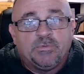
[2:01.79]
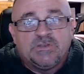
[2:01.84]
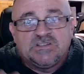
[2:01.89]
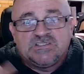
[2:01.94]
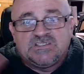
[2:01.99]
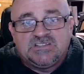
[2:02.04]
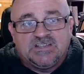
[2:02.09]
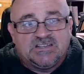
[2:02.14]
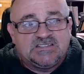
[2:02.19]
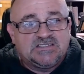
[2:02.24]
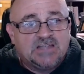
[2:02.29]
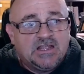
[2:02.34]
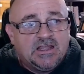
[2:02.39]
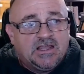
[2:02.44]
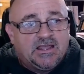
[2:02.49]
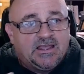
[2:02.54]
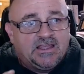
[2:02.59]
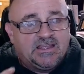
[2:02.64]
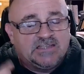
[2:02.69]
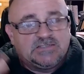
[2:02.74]
is just
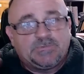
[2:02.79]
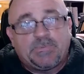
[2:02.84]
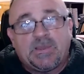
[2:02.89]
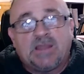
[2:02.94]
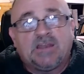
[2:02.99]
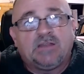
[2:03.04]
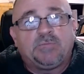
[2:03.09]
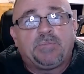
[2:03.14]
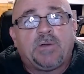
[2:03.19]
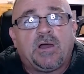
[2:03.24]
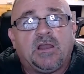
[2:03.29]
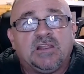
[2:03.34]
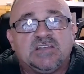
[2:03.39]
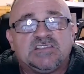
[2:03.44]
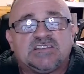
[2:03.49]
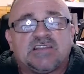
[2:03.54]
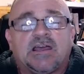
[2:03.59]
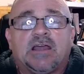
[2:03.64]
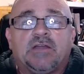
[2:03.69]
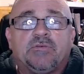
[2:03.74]
expanded
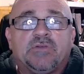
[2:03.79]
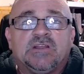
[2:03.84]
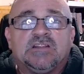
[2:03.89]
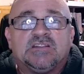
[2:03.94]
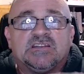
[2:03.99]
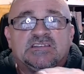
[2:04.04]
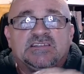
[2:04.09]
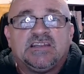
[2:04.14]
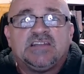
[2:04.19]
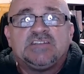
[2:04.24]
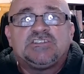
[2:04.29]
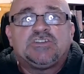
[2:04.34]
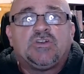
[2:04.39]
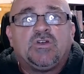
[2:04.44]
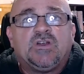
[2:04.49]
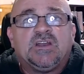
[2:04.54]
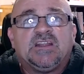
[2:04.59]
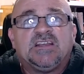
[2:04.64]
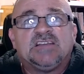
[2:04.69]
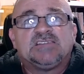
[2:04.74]
polystyrene, the
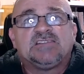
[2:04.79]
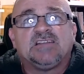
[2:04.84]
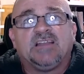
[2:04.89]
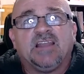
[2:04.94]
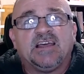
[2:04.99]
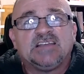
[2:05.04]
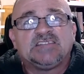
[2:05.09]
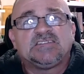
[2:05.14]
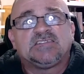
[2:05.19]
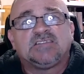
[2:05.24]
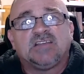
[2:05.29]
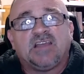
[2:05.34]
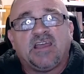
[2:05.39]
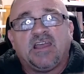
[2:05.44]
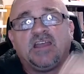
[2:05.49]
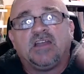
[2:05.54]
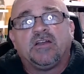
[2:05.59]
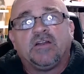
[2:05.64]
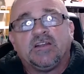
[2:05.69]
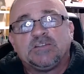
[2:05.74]
denser it is, the less
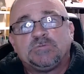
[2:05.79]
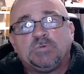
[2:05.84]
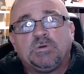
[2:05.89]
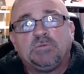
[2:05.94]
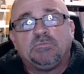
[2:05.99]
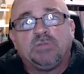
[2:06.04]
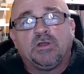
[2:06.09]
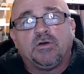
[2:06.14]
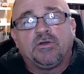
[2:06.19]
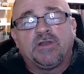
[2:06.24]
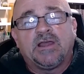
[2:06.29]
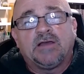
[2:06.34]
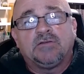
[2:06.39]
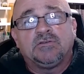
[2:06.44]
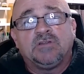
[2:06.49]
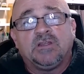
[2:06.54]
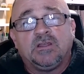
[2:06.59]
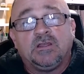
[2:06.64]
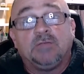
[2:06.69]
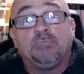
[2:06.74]
air has been blown out,
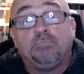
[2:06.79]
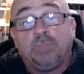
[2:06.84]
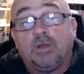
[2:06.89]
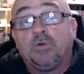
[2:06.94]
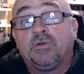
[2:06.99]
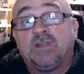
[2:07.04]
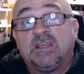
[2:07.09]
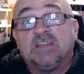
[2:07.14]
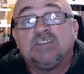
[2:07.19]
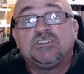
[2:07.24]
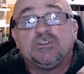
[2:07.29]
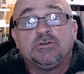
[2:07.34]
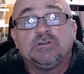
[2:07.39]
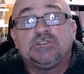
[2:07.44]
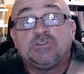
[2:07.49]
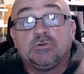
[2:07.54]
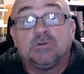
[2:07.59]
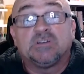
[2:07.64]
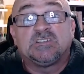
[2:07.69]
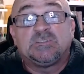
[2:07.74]
blown into it
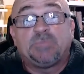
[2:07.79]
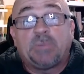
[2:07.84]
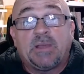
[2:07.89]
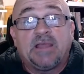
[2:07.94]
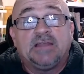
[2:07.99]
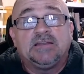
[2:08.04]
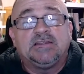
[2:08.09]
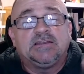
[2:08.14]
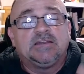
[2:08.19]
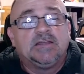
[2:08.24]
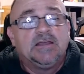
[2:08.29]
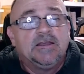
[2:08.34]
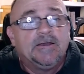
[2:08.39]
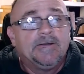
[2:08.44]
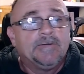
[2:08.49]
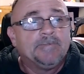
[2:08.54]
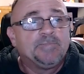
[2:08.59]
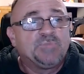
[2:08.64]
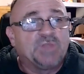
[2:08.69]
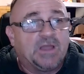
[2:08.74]
to expand it.
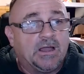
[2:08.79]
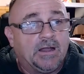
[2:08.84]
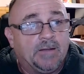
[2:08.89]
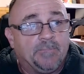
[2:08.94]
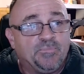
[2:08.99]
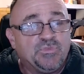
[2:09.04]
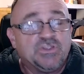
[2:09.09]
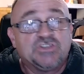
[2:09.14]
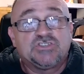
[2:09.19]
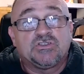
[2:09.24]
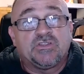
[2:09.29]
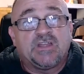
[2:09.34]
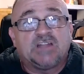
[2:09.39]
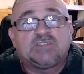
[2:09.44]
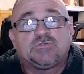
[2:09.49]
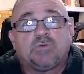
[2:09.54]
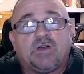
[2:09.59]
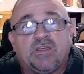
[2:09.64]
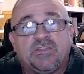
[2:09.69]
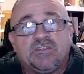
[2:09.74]
Um, so
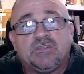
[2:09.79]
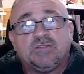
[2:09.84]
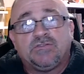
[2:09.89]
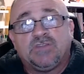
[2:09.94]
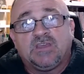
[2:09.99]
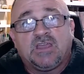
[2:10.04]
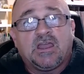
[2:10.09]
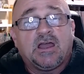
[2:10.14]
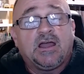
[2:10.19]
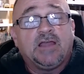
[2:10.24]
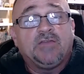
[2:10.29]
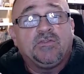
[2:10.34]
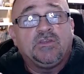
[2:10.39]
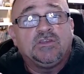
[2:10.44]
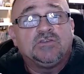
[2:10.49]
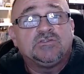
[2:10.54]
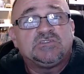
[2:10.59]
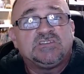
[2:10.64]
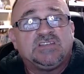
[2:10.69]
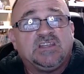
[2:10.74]
that's why the, kind that
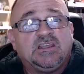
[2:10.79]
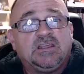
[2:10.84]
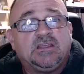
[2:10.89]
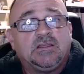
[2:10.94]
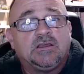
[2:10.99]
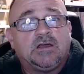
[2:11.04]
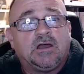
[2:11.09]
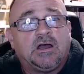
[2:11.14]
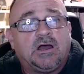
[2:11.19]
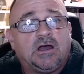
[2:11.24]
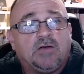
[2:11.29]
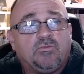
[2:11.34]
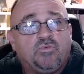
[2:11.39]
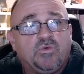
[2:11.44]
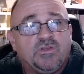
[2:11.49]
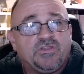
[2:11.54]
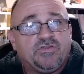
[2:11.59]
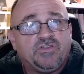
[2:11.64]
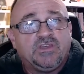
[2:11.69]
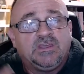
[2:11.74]
you see uh,
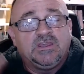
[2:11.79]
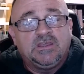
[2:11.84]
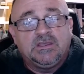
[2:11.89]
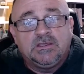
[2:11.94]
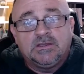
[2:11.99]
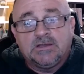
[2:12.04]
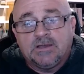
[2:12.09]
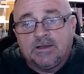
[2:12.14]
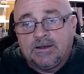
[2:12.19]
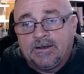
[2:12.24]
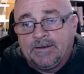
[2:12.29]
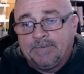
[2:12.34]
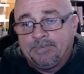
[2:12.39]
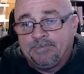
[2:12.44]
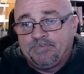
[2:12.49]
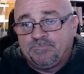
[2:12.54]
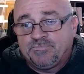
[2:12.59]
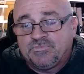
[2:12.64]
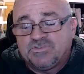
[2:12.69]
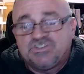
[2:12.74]
with the um,
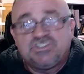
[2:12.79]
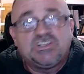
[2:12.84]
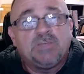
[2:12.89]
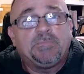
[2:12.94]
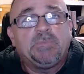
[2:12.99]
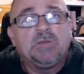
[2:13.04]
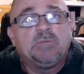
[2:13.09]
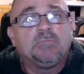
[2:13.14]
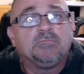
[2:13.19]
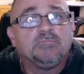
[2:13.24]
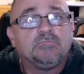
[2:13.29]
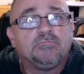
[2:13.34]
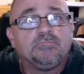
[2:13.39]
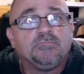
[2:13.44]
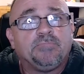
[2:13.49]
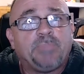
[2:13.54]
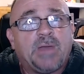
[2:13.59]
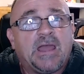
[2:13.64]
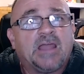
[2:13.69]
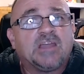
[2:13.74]
shipping
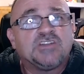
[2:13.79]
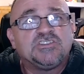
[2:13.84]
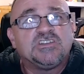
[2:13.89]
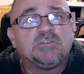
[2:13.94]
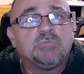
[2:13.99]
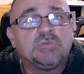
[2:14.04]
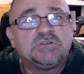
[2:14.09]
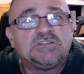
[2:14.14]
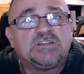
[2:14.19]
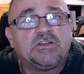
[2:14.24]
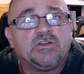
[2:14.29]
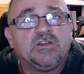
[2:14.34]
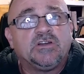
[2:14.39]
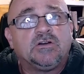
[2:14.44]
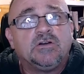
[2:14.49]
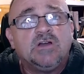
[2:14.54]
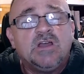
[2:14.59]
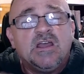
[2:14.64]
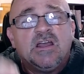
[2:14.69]
packaging material,